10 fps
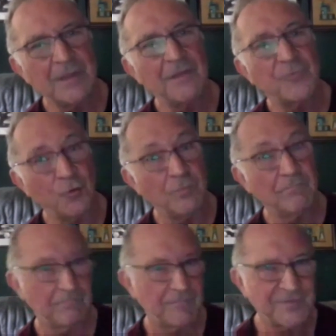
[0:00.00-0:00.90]
through
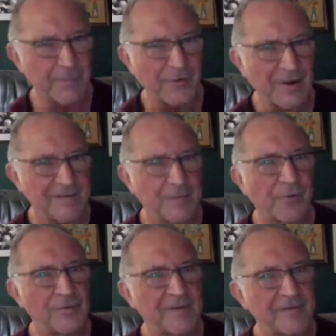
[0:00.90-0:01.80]
democratic
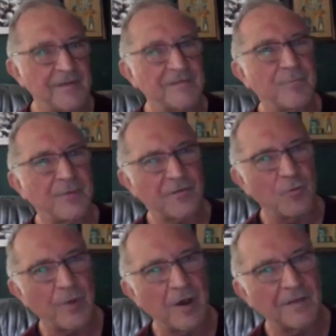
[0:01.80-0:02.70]
processes,
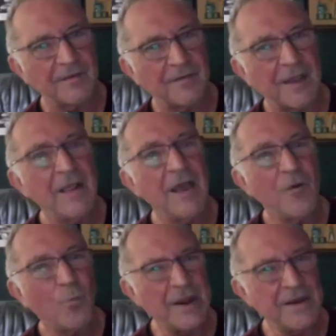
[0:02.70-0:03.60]
political parties. Yeah,
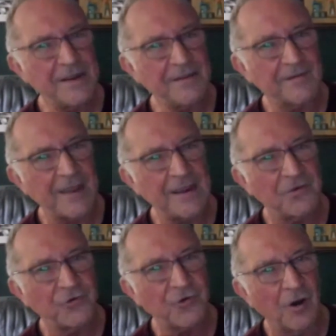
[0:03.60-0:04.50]
we need to take
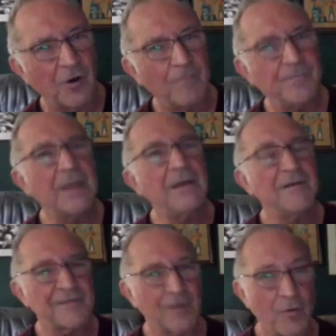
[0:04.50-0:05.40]
control
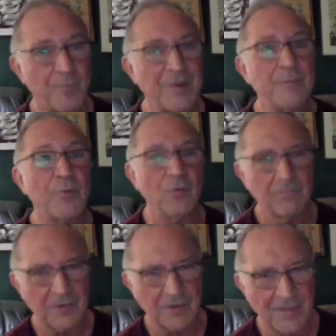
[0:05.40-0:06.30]
so that people
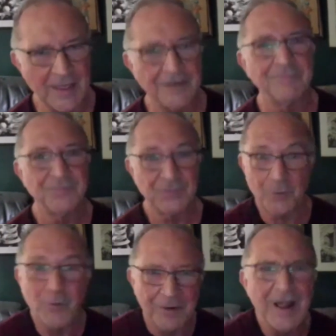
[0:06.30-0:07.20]
can then,
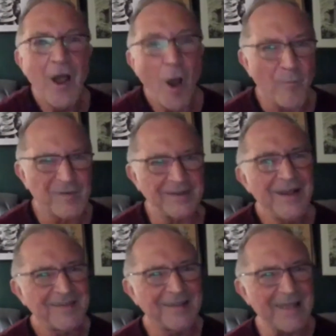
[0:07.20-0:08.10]
well, obviously
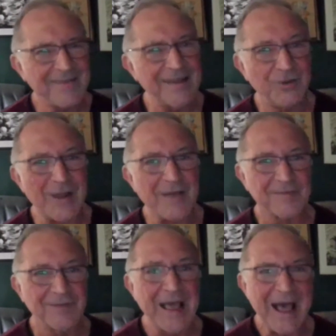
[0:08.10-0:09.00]
to get in, you'd have
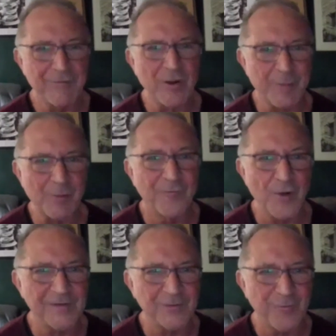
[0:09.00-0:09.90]
to have a lot of people
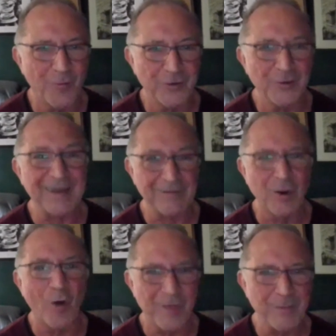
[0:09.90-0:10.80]
voting for you. So have a
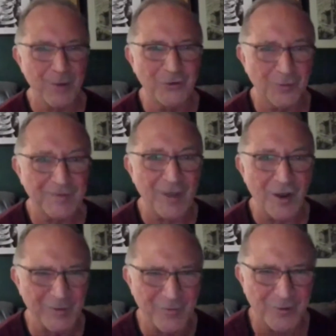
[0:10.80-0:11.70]
lot of people on your
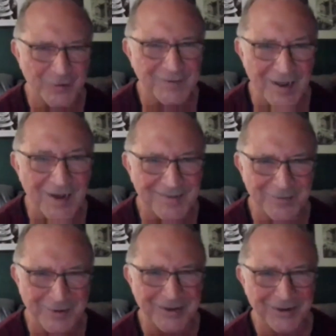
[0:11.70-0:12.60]
side before you started,
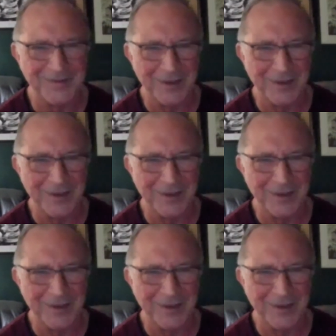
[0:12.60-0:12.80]
wouldn't you? So